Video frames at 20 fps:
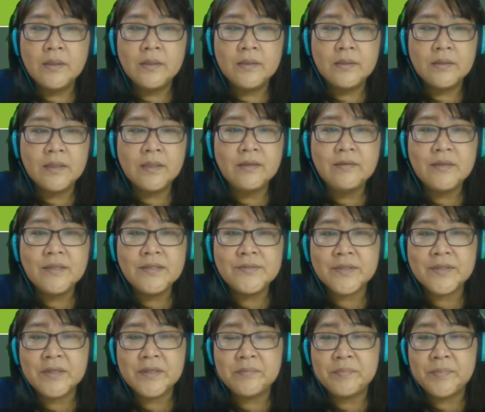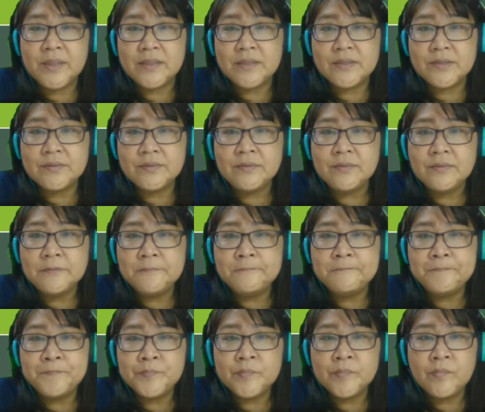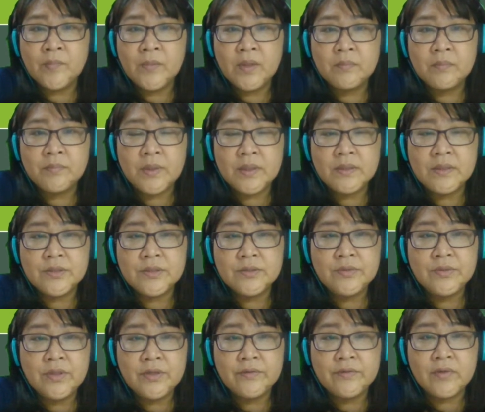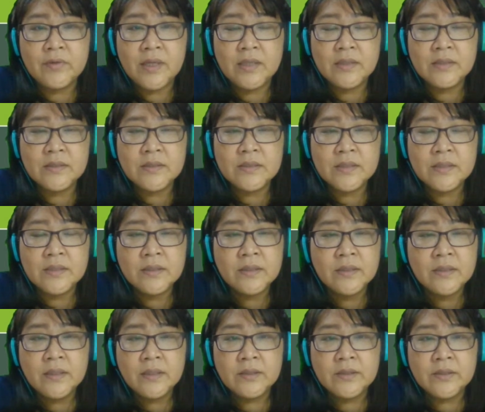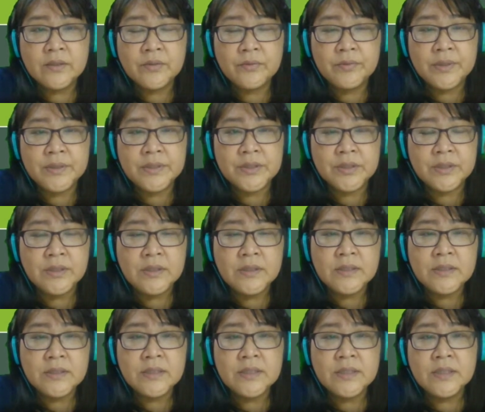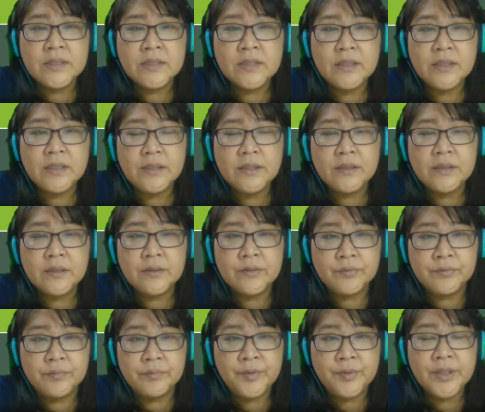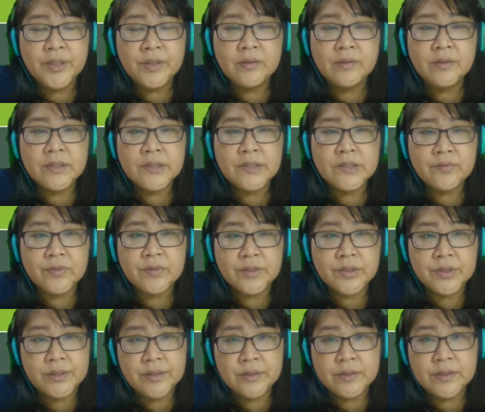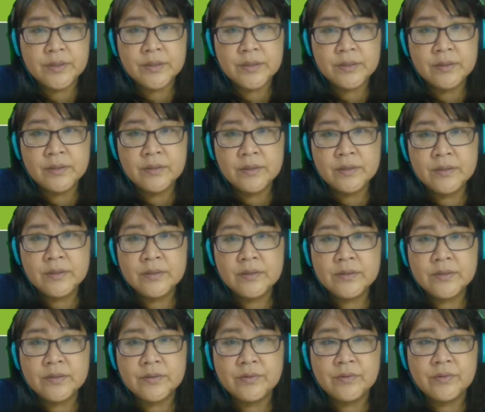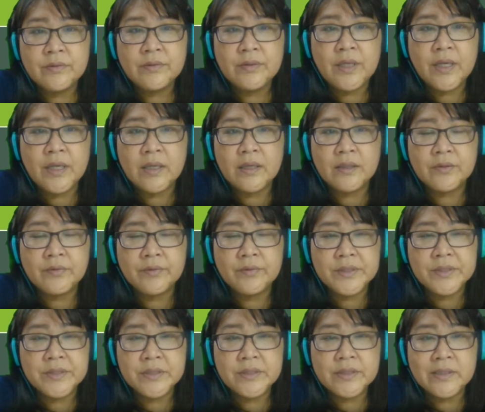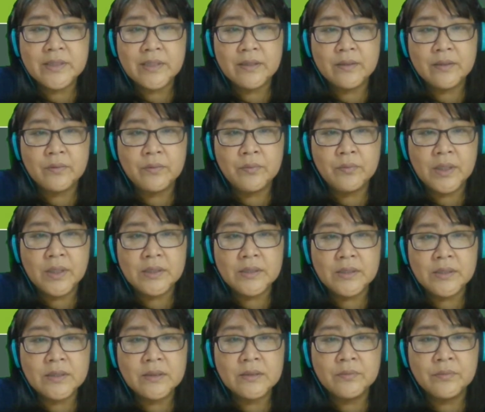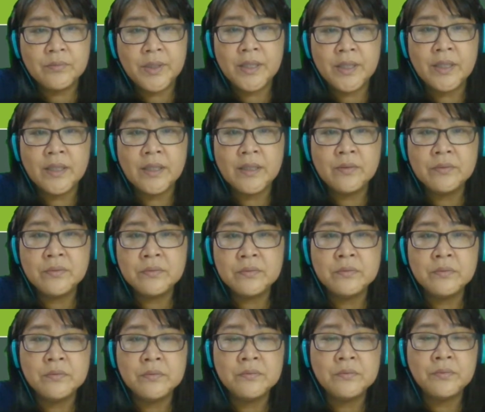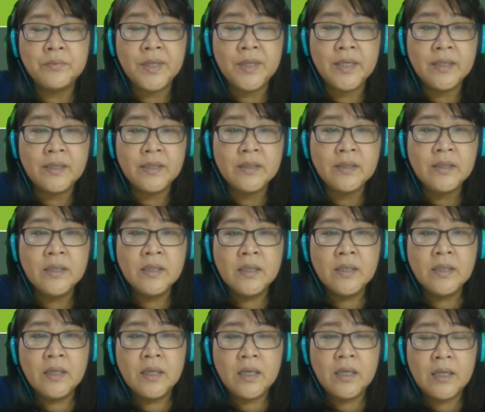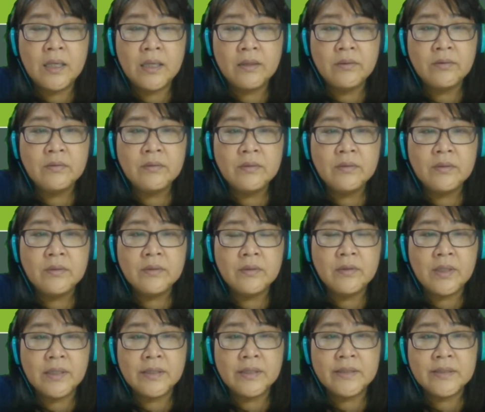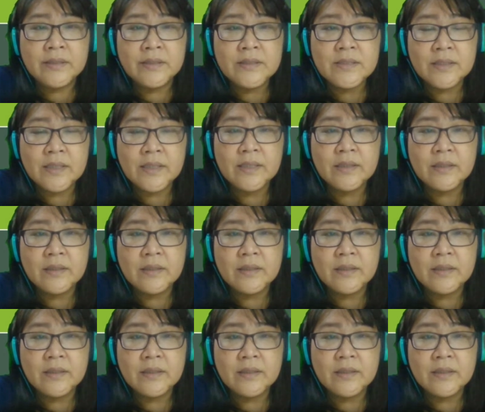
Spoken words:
Now let's look at part 2. Part 2, you have to answer the questions in the rubric or instructions. So there are questions like what, where, who, when, how, or others like